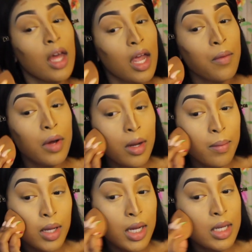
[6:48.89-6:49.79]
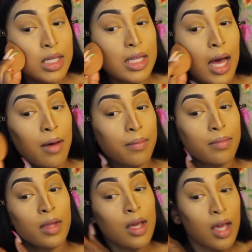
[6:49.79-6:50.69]
And we're going to blend this out.
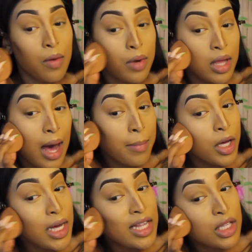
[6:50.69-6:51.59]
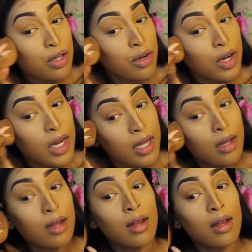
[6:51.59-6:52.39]
And when I'm contouring,